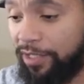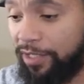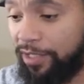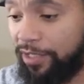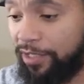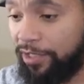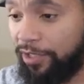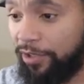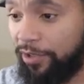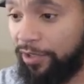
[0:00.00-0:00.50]

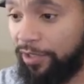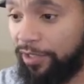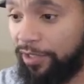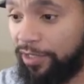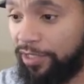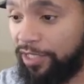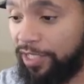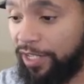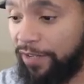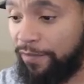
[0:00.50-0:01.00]
So
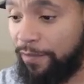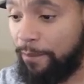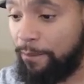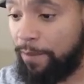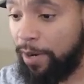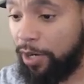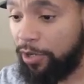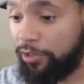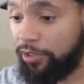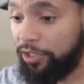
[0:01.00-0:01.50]
she even
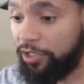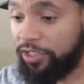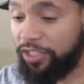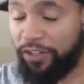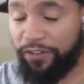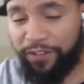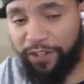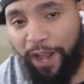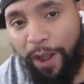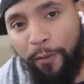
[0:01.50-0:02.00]
burned
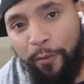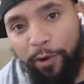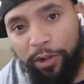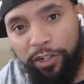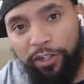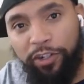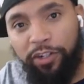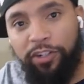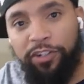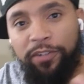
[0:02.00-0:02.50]
herself. So I
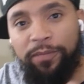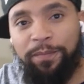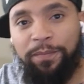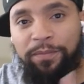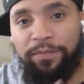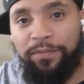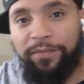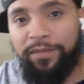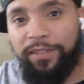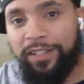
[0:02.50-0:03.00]
wonder,
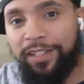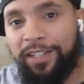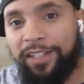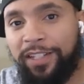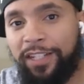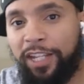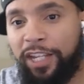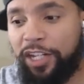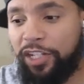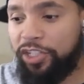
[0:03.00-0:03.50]

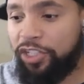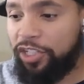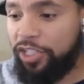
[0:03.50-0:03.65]
can